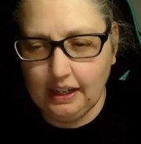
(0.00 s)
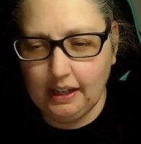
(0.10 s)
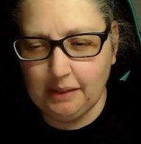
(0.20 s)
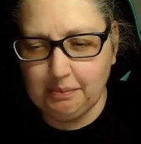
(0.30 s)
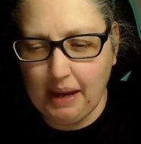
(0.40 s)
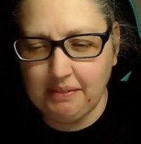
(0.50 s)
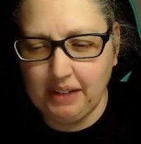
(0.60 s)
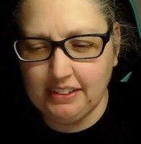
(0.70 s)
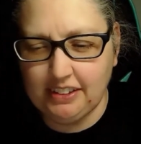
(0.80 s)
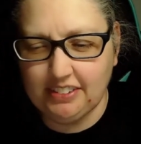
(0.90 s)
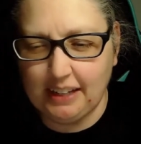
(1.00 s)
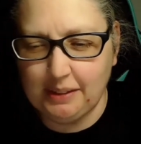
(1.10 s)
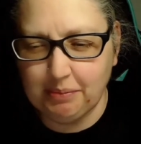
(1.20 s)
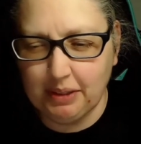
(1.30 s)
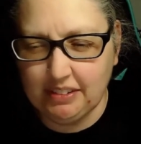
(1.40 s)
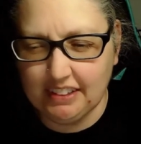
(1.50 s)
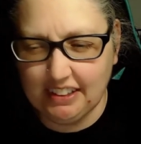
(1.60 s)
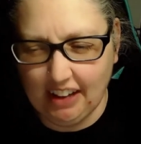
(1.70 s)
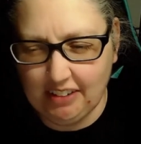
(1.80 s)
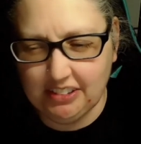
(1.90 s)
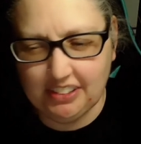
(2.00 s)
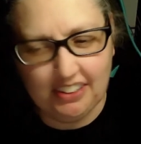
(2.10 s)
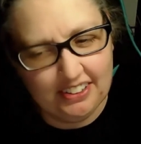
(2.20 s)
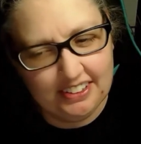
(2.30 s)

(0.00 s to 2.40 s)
Batman, you say it puts the lotion on